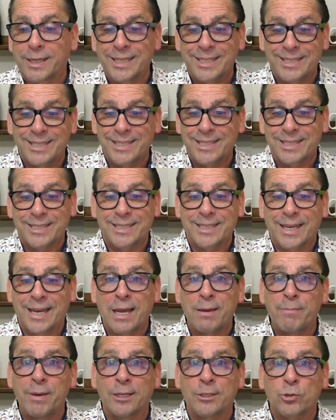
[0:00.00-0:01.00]
It's just, the
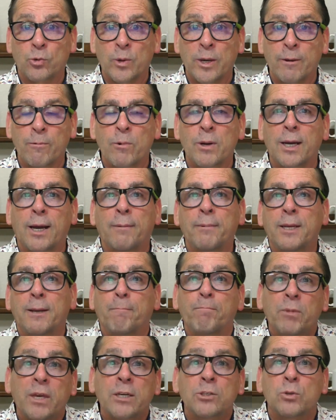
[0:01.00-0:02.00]
guy makes great
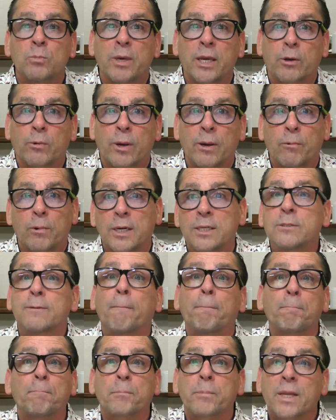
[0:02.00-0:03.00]
wine. He doesn't make great wines.
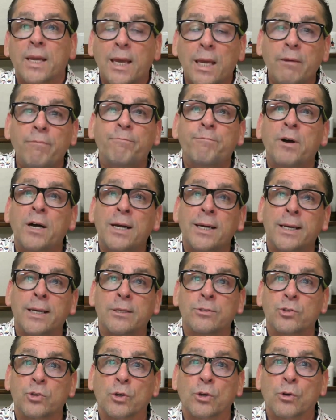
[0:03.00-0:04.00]
He
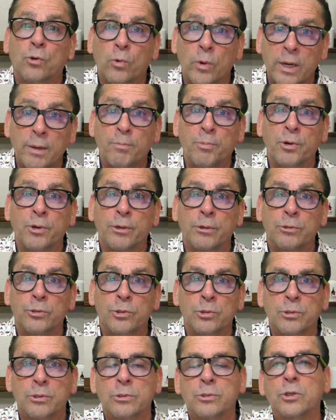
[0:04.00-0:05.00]
finds great
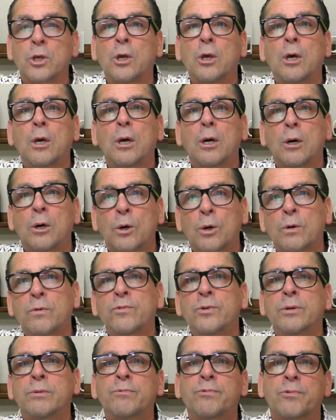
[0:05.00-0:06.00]
producers
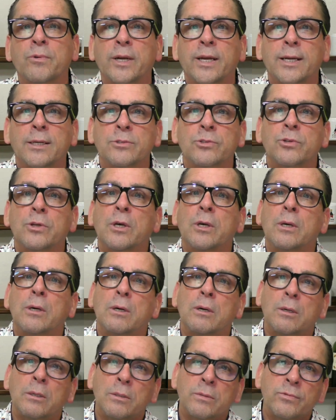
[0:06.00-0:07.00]
over in France,
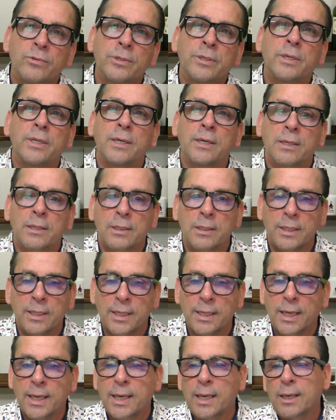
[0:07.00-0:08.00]
over in
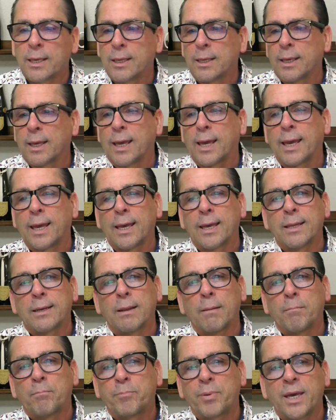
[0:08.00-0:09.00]
Italy, and
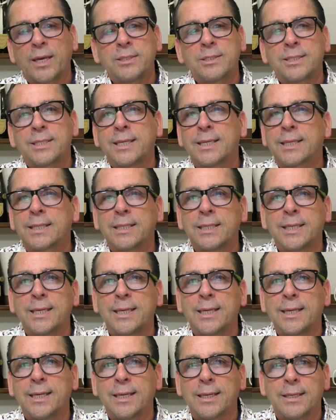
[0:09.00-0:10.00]

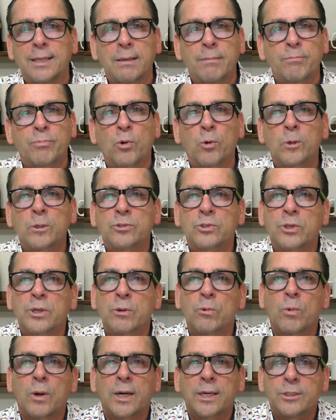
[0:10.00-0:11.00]
basically imports
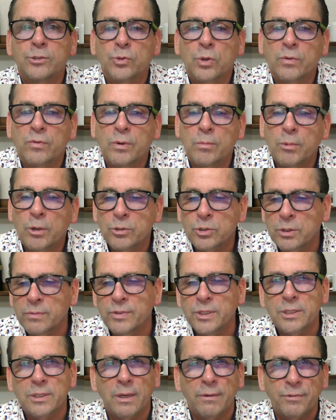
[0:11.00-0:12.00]
their wines over. Most of
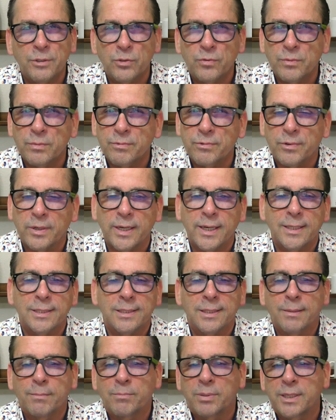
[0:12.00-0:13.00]
his stuff is from
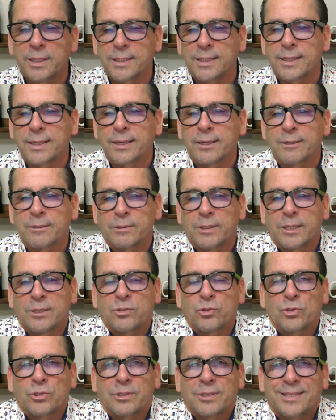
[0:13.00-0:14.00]
France, but
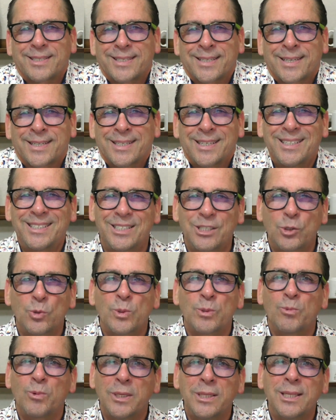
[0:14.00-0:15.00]
it's just, he's
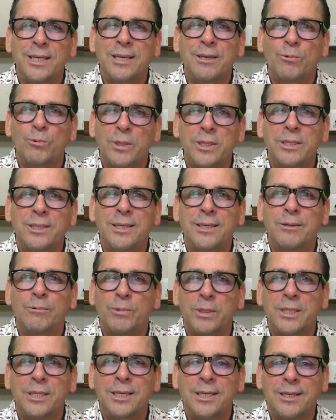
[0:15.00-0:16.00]
doing really, really,
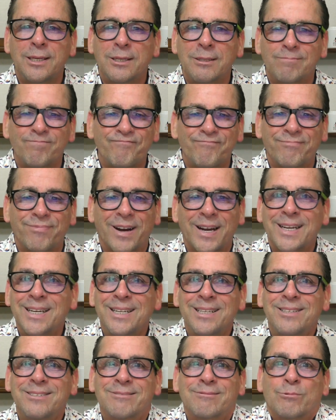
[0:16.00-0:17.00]
really
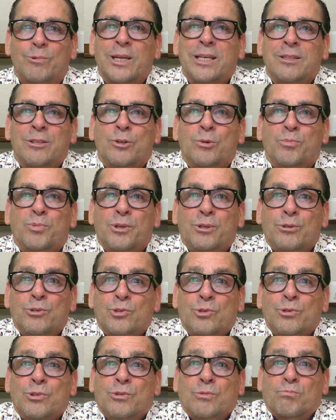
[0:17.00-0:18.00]
finding great little
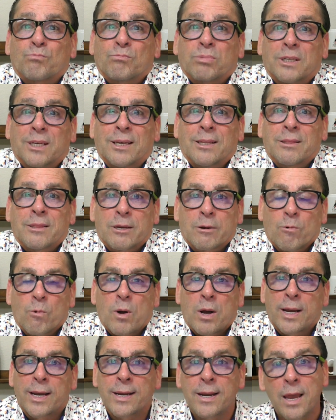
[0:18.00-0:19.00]
producers, getting their
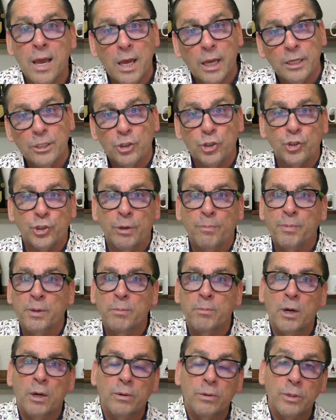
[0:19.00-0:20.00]
wine, shipping
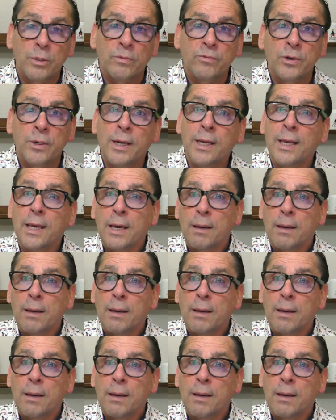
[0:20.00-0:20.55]
them on over.